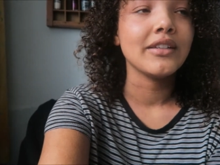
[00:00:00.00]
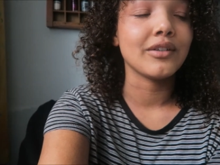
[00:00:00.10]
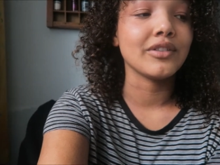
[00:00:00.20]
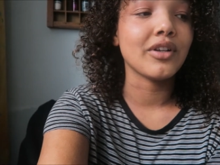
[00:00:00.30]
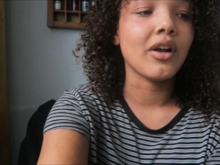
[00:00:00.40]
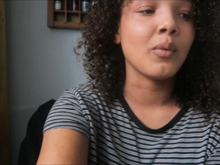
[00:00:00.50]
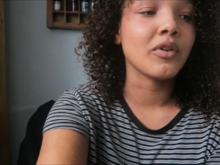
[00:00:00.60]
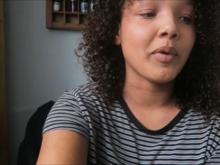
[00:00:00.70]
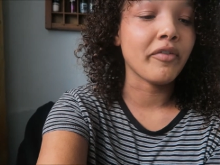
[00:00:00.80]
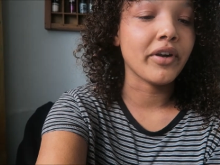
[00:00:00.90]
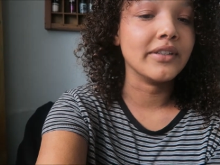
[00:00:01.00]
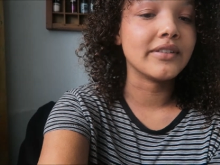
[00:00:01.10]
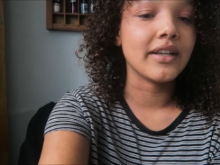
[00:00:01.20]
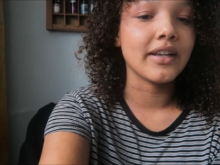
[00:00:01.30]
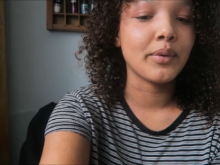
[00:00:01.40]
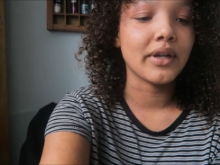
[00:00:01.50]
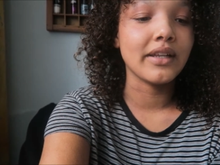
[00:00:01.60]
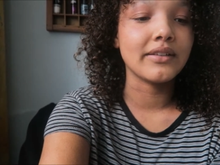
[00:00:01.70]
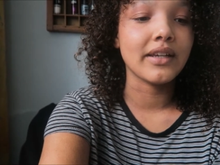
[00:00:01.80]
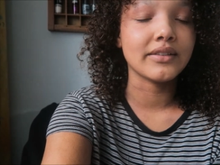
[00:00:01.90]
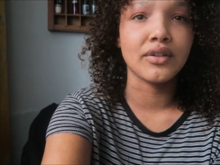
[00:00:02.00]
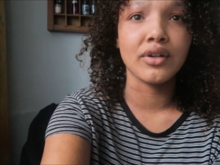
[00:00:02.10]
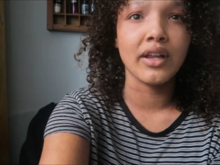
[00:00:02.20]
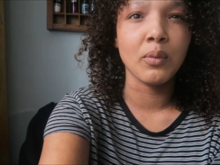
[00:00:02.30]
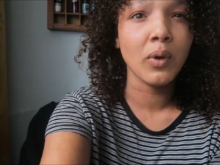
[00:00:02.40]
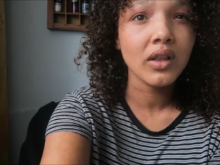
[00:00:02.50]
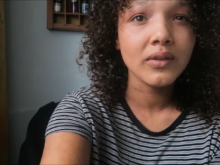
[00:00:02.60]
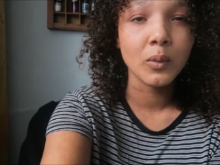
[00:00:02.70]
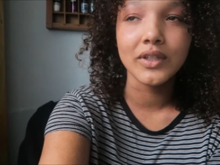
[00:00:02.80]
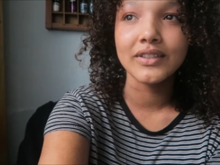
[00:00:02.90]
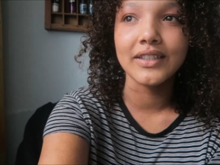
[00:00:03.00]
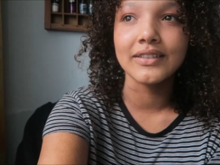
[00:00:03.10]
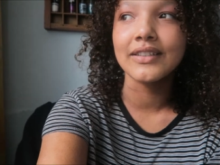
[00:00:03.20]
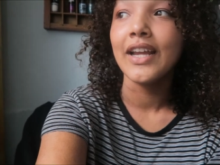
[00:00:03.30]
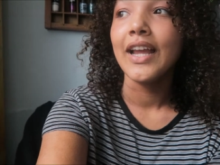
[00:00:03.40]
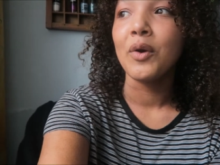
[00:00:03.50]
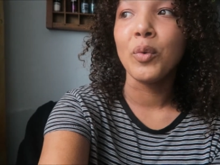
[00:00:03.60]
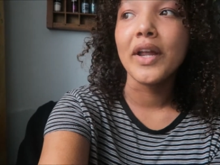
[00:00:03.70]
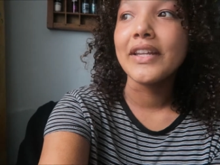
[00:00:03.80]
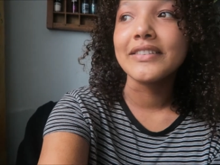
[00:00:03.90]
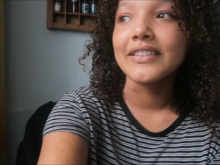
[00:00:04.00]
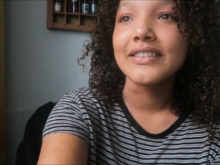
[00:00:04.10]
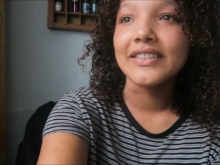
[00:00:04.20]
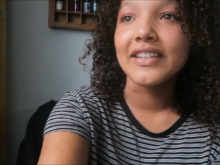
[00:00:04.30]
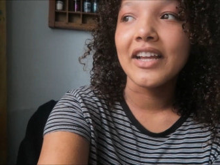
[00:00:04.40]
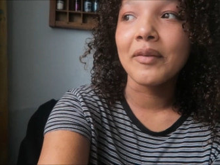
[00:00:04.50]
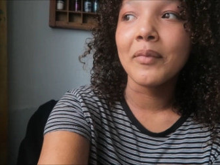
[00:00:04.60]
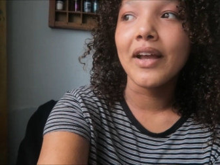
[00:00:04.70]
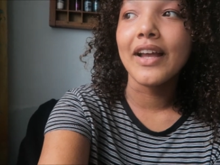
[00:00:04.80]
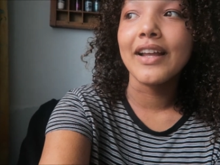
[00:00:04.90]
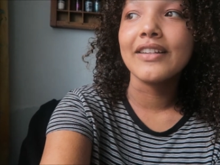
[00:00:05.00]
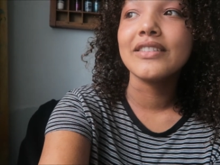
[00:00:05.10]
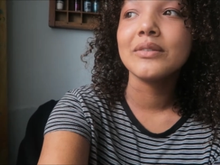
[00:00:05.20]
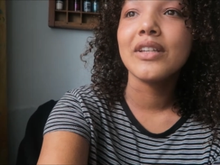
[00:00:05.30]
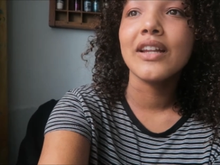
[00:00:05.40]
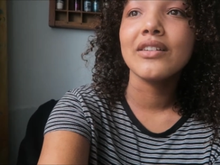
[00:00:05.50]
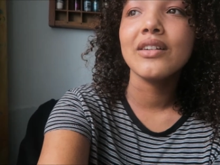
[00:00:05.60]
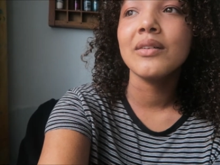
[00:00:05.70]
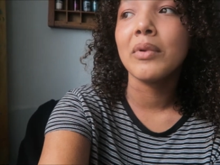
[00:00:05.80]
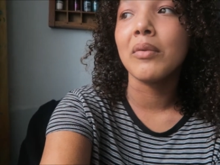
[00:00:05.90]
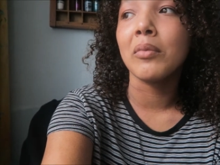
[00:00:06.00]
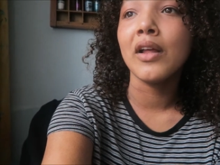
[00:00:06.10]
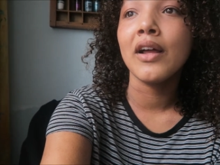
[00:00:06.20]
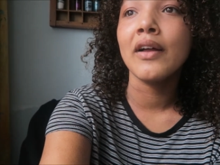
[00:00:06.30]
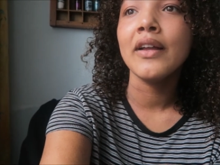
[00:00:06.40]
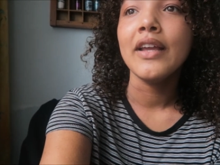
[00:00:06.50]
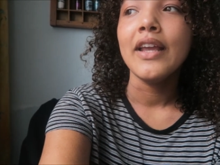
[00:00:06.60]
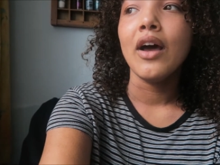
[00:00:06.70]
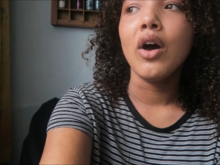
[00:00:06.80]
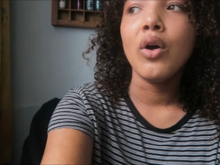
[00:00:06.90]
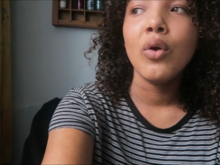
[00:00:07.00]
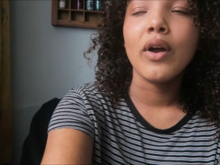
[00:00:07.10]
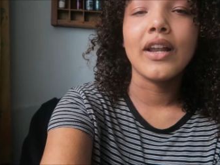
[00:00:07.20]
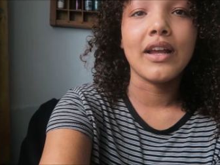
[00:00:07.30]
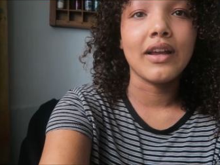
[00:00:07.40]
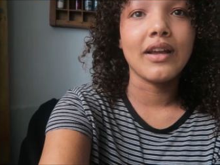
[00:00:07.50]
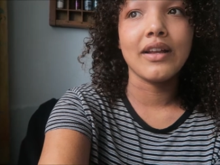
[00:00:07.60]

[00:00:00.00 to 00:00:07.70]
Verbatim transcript: so I saw one of my friends and I quickly texted her like what what is this when is this exam and she was like yeah blah blah oh and I,